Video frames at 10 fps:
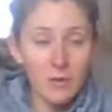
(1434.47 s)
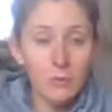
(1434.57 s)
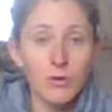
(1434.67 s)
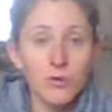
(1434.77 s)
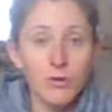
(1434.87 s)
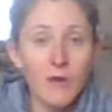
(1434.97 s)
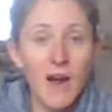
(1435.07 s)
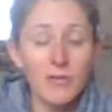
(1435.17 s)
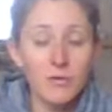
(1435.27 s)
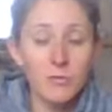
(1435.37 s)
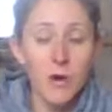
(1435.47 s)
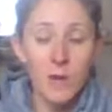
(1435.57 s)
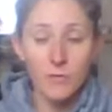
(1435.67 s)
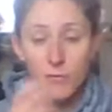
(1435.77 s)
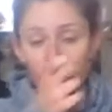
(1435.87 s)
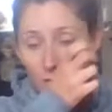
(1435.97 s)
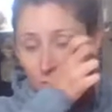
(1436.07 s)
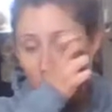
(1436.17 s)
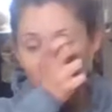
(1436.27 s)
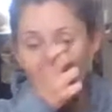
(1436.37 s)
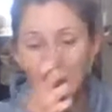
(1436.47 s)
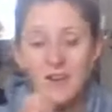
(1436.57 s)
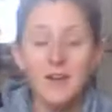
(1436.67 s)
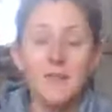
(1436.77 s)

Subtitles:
the muscles around the spine before we finish.